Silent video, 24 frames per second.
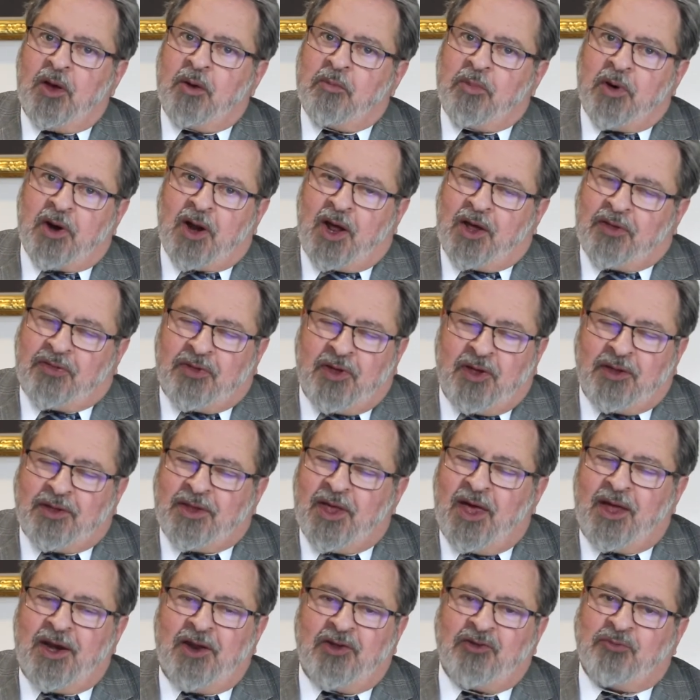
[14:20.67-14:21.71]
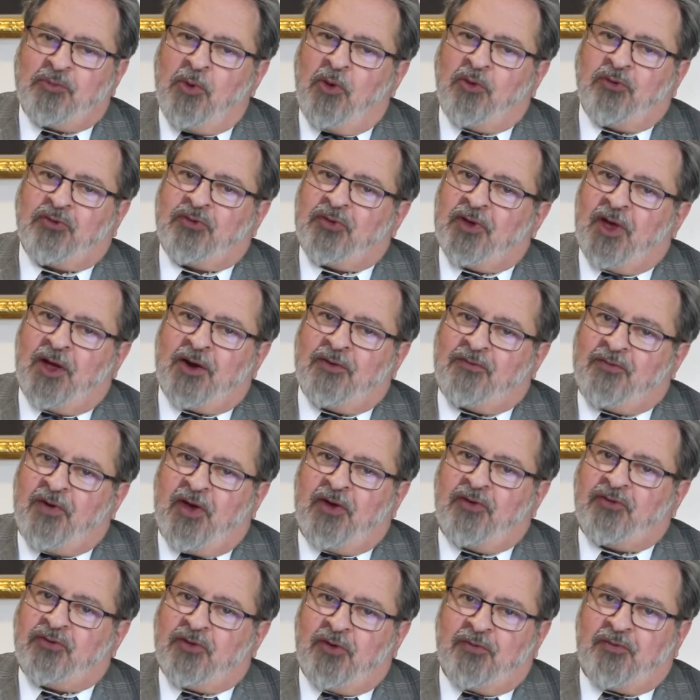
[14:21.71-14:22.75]
But I think that is mostly on
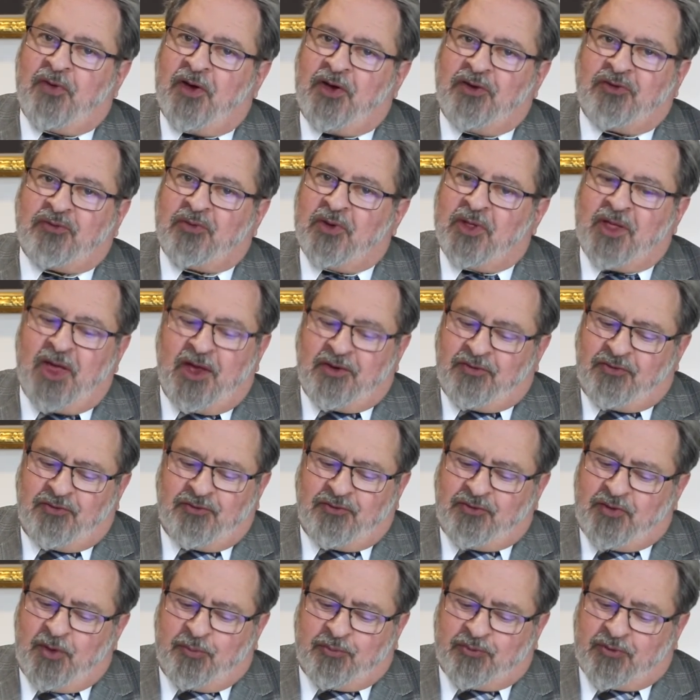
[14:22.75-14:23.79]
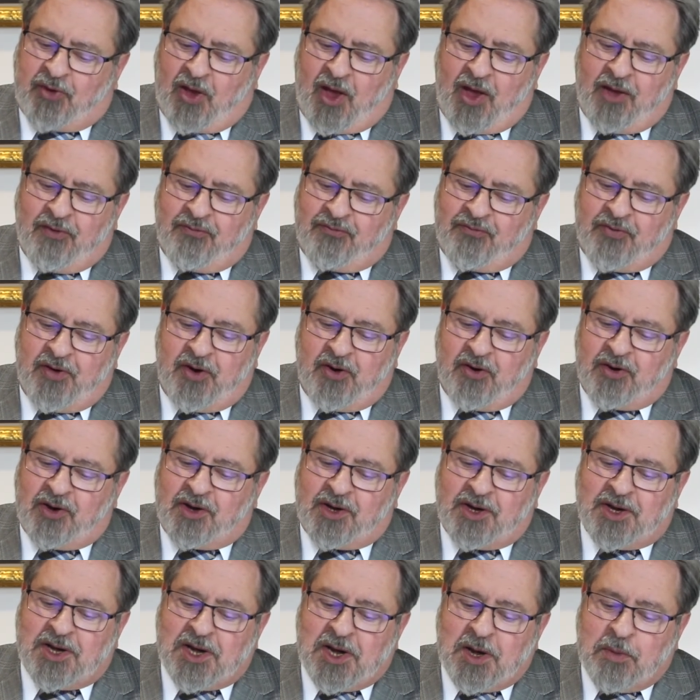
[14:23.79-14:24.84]
face-to-face relationships. I fear
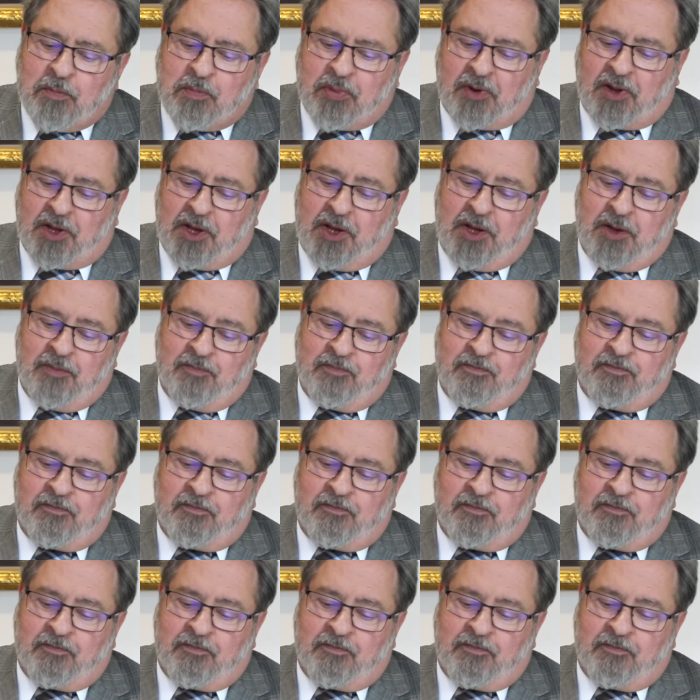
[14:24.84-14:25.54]
deeply